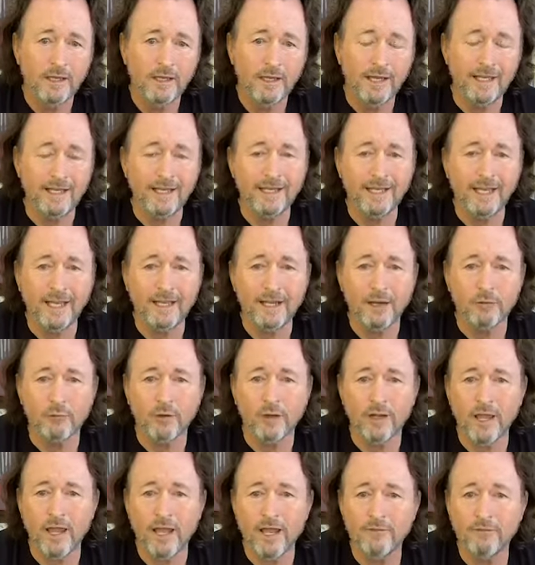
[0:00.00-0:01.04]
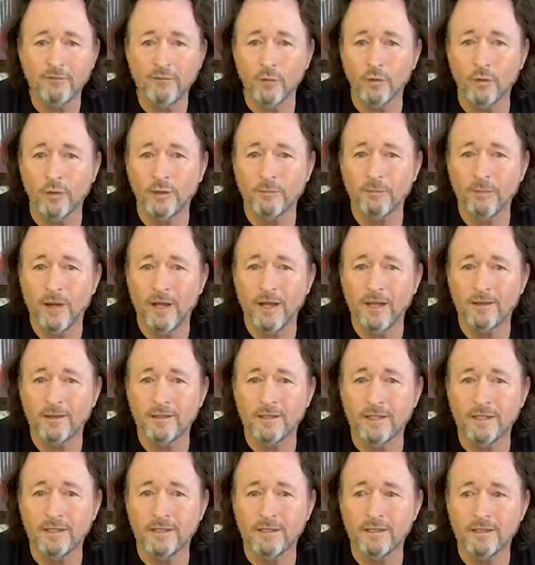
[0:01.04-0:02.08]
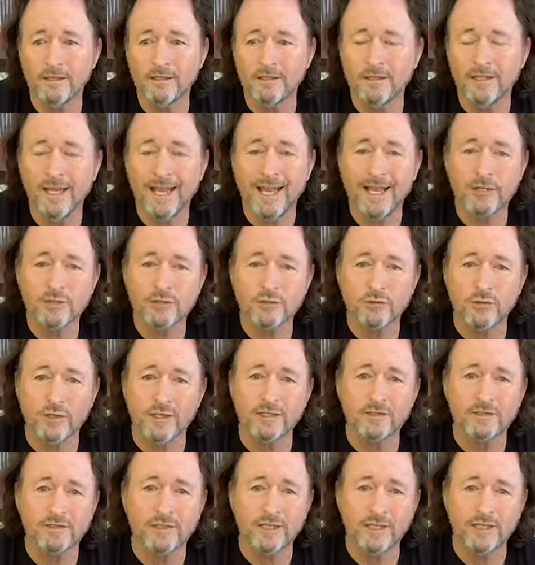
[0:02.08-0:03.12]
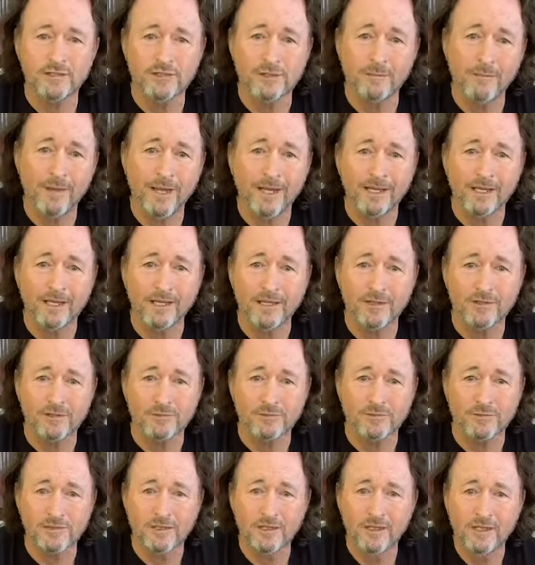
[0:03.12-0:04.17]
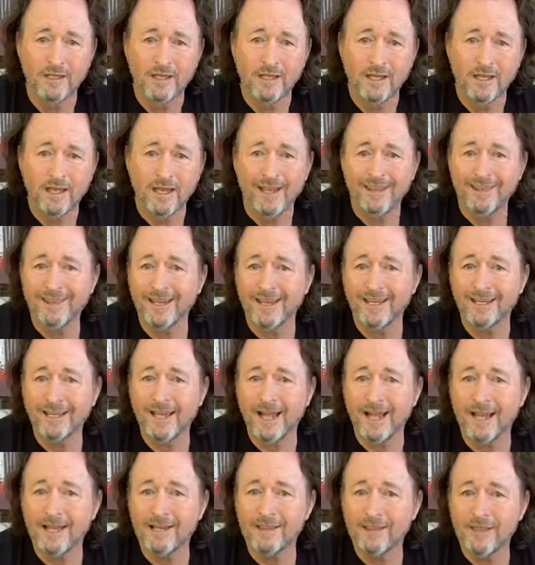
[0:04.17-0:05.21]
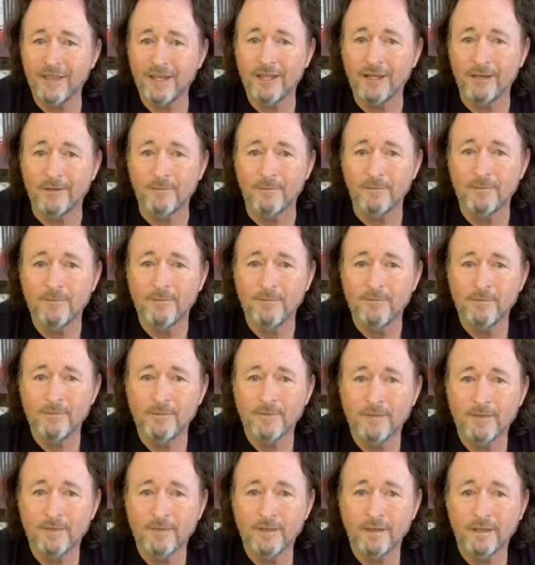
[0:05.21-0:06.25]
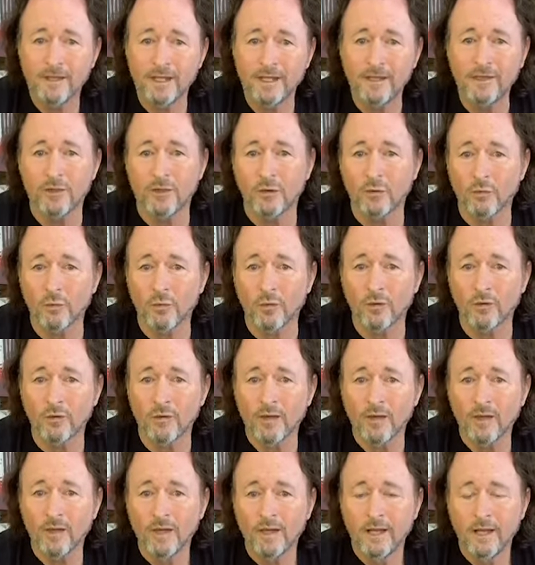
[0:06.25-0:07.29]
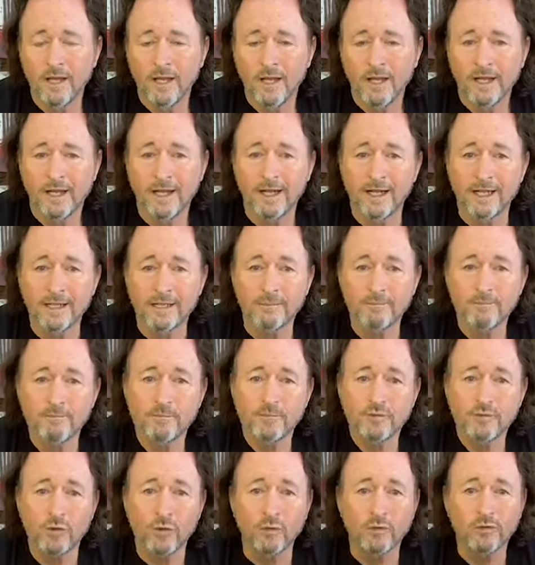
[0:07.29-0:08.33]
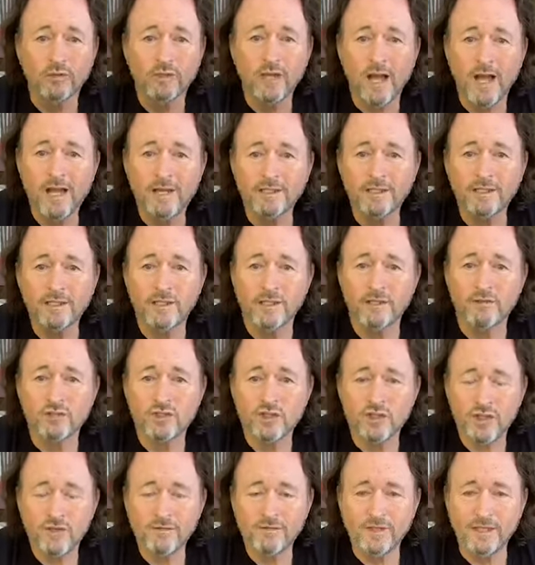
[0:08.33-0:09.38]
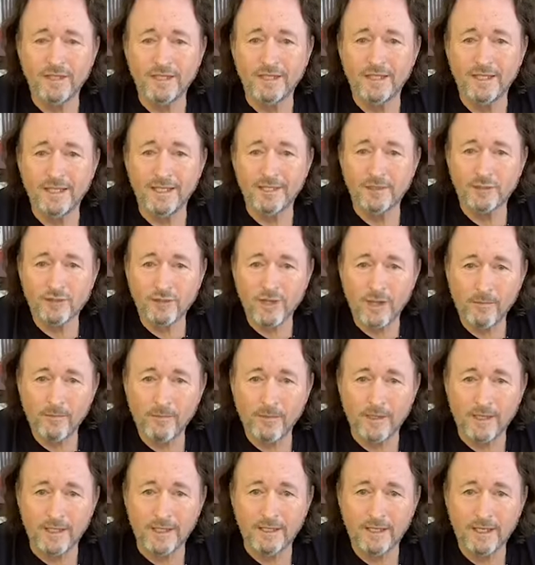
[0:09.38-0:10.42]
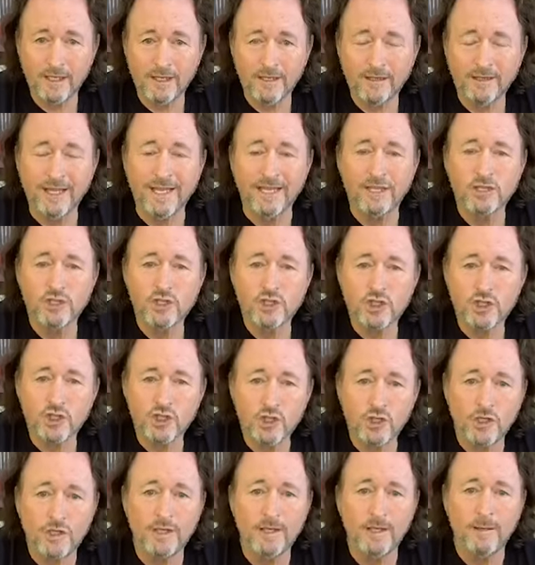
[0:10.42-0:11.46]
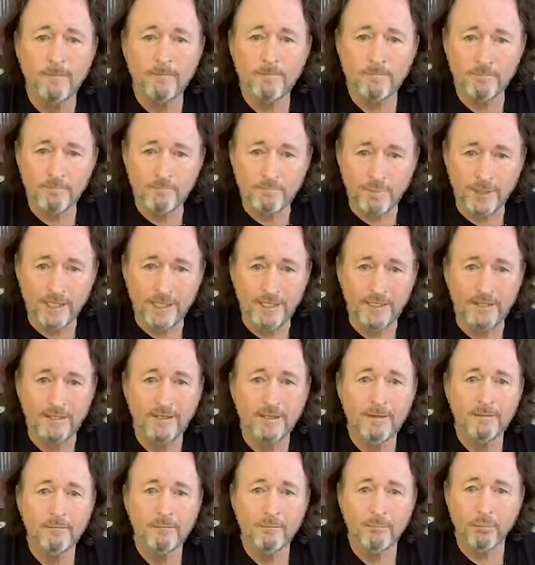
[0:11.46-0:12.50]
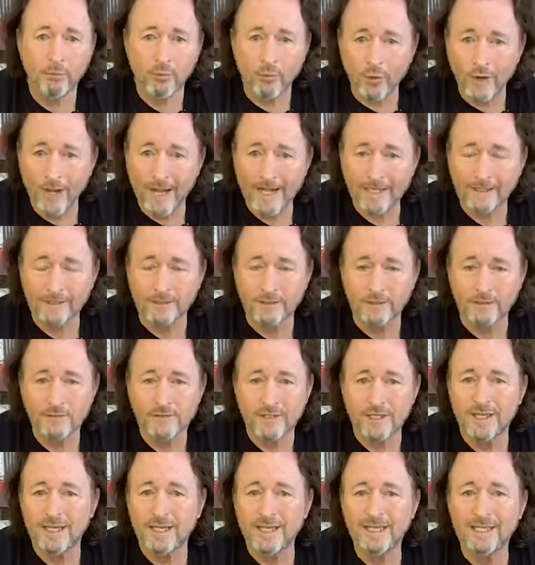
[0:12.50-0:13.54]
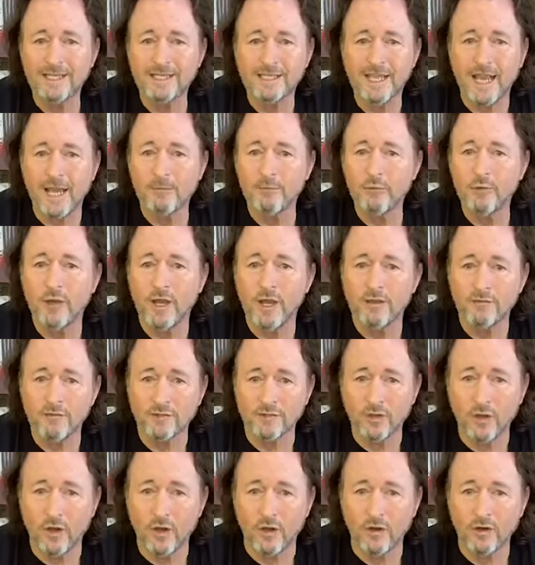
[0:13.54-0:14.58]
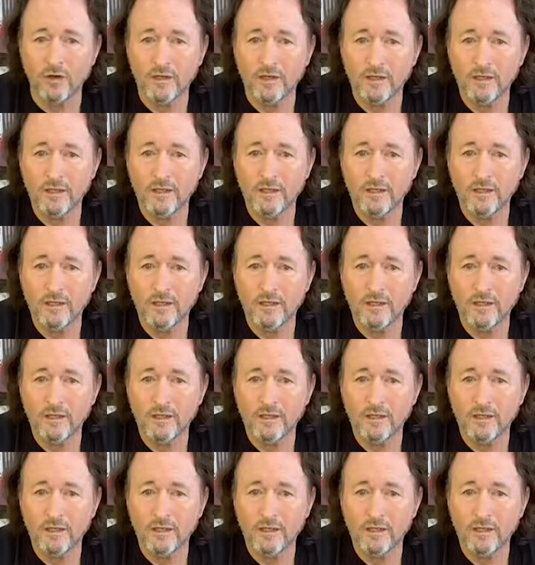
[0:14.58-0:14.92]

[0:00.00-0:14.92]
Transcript: and they cannot rely fully upon the natural instincts and mechanisms that guide them in their world. So cognitive shifting is something that should be practiced anytime you have a dog